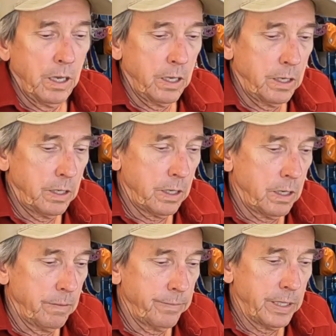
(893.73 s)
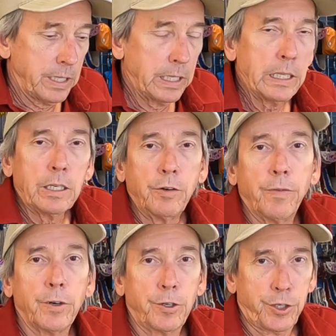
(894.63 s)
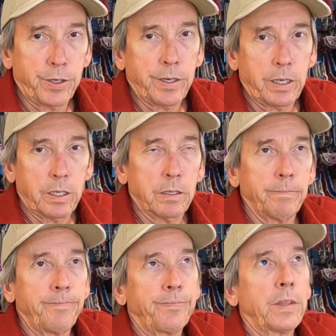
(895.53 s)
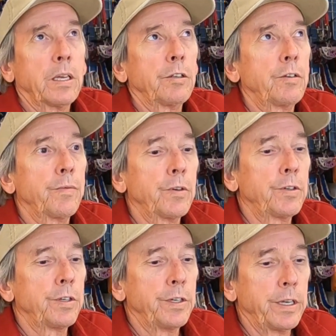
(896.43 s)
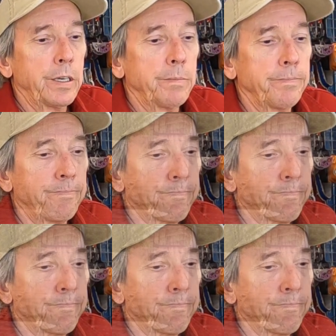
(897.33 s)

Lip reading: And then the diversion dam. Now the diversion dam,